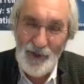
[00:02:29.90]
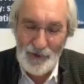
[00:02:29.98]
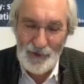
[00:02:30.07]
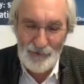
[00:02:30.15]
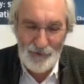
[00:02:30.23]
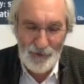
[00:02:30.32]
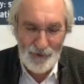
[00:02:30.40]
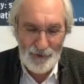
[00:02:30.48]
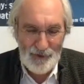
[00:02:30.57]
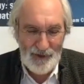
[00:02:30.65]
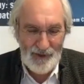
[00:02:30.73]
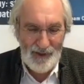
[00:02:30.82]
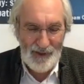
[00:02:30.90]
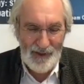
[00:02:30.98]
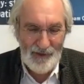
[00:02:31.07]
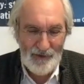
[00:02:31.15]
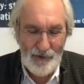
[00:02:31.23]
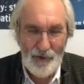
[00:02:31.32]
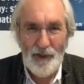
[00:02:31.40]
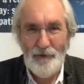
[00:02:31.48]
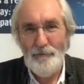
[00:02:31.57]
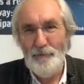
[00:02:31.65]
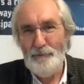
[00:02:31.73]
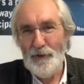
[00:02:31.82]
Dutch, of course, and you
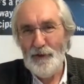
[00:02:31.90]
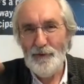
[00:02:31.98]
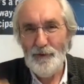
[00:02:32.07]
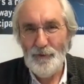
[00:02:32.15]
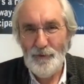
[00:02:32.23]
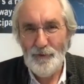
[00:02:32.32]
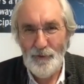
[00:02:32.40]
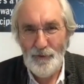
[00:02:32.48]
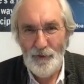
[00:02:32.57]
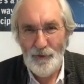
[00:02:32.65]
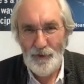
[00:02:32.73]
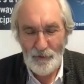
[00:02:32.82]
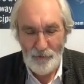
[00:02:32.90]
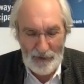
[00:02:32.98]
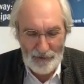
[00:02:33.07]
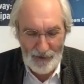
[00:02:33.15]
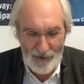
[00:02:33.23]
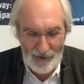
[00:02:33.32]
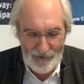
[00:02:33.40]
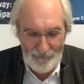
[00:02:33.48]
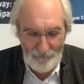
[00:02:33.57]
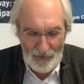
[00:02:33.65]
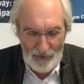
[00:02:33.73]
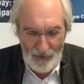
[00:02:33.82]
can put it through Google Translate.
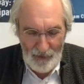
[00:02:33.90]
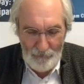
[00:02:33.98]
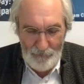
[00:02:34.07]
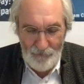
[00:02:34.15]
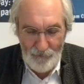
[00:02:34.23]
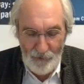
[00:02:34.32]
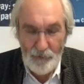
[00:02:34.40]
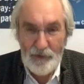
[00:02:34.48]
Before